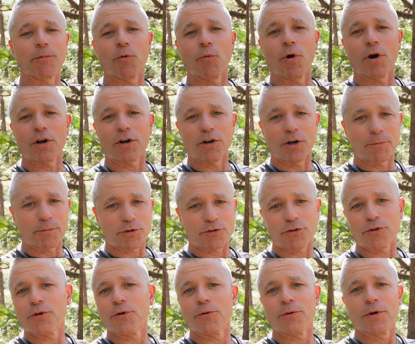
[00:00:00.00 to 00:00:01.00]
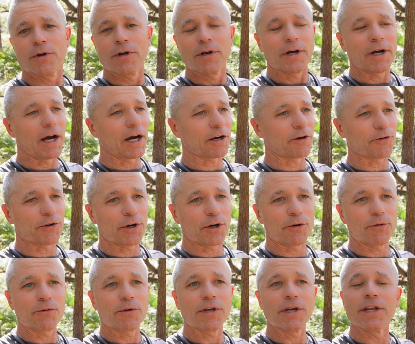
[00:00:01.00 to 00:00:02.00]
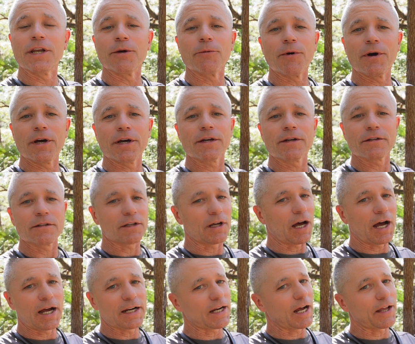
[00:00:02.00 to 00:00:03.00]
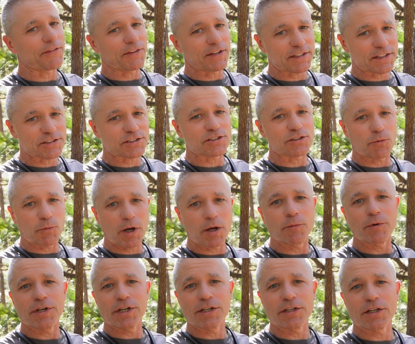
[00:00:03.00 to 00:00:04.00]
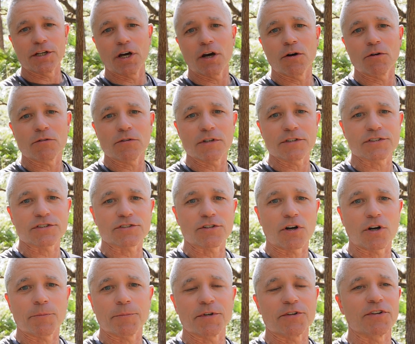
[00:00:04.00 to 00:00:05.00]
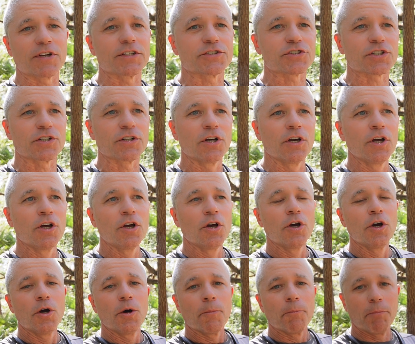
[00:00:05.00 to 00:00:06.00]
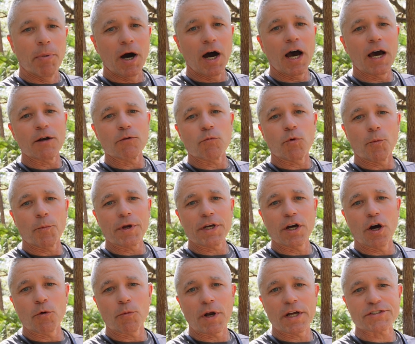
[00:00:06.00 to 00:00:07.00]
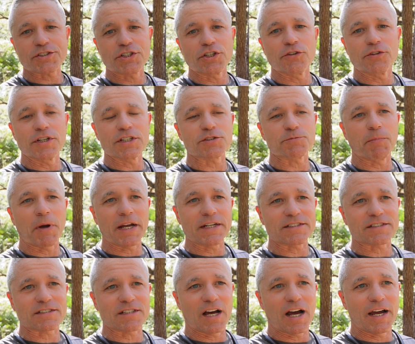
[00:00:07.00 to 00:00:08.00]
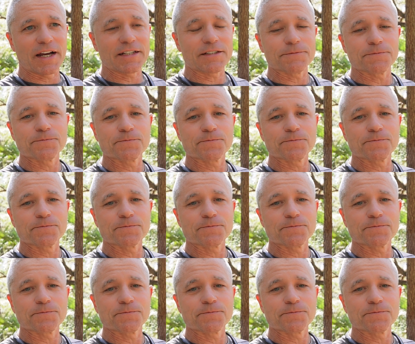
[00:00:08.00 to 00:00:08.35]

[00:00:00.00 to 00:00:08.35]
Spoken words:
1 or number 2. I don't know. Anyway, I think this is the way we need to go. Let's start a petition. But when we go rescue this bait site,